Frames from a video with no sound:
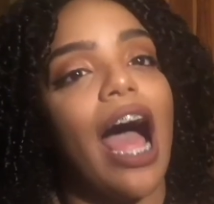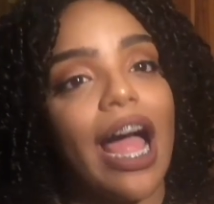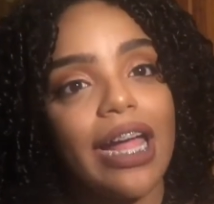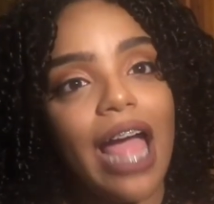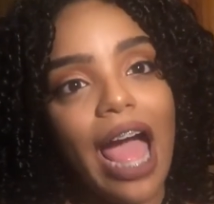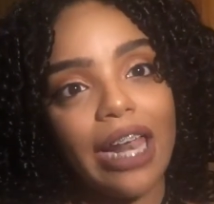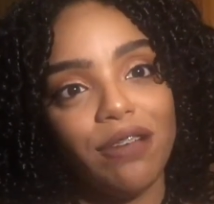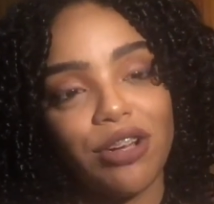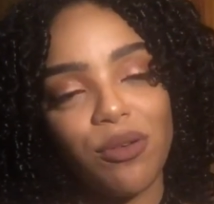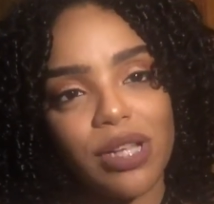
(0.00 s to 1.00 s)
I had
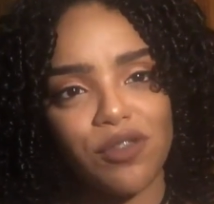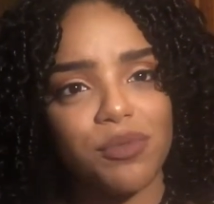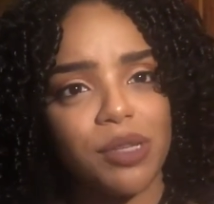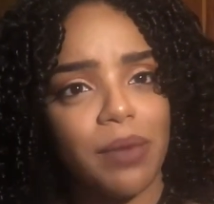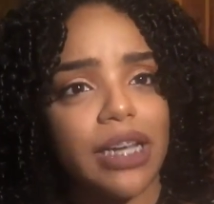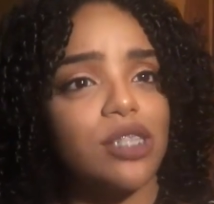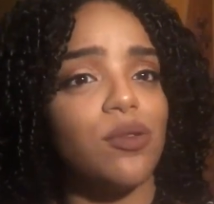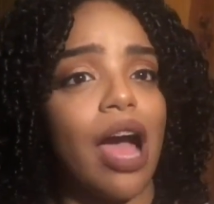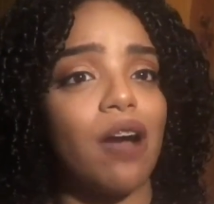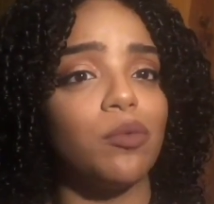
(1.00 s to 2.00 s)
a request from somebody
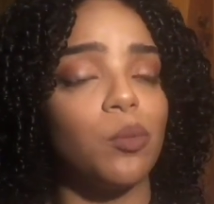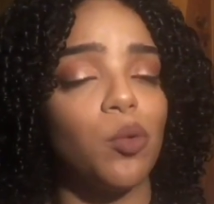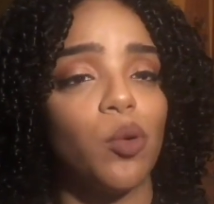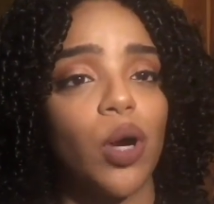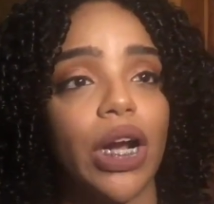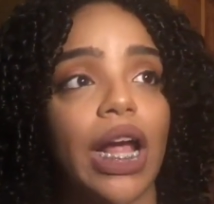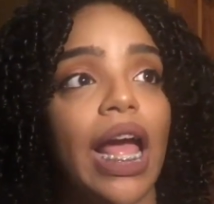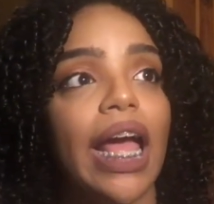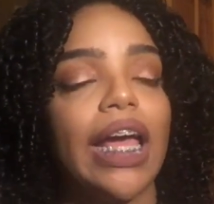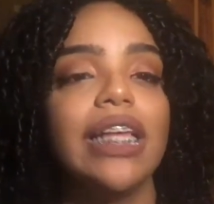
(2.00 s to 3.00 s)
to have more
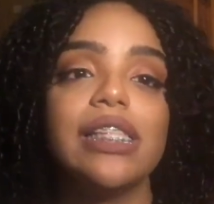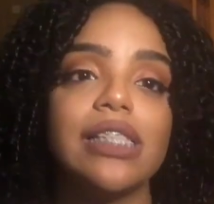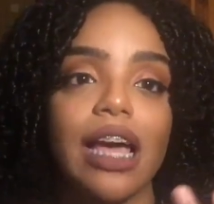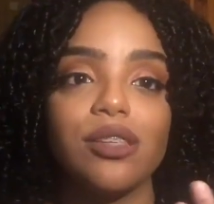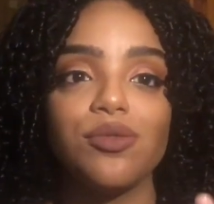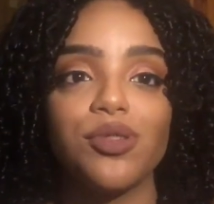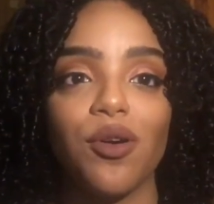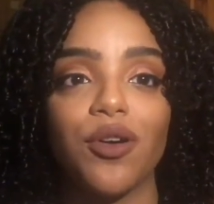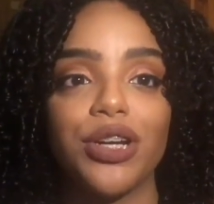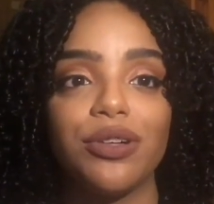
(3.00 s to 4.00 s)
in-depth
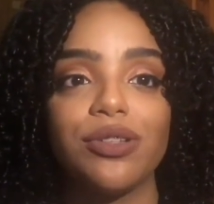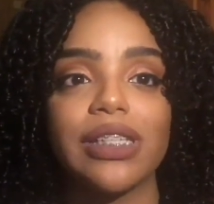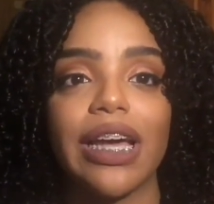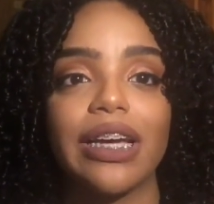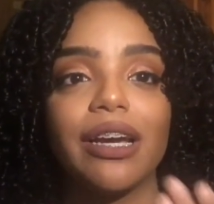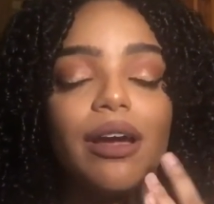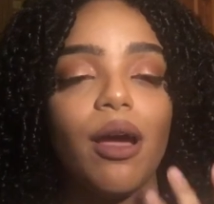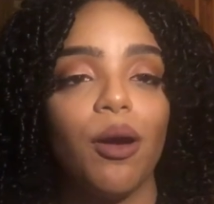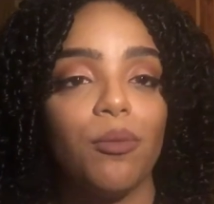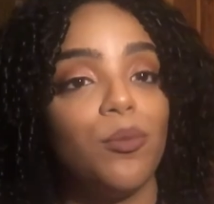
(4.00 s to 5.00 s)
tutorials, like
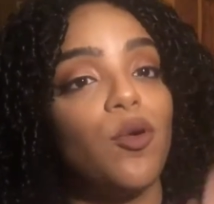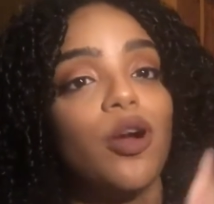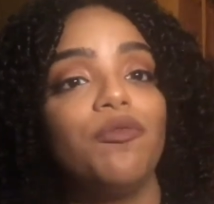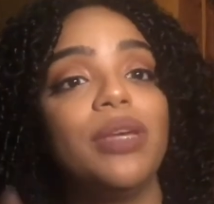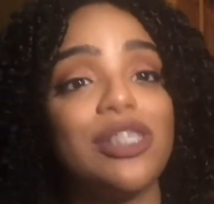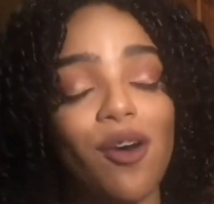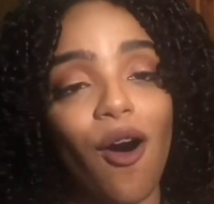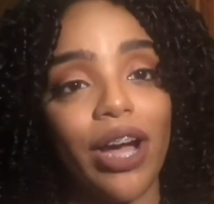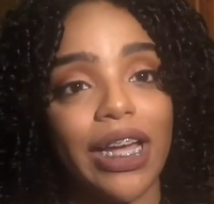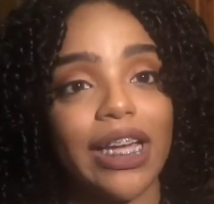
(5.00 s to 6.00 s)
more of me
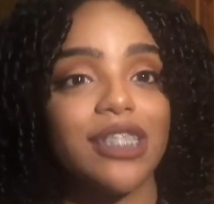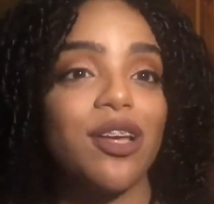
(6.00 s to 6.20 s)
talking.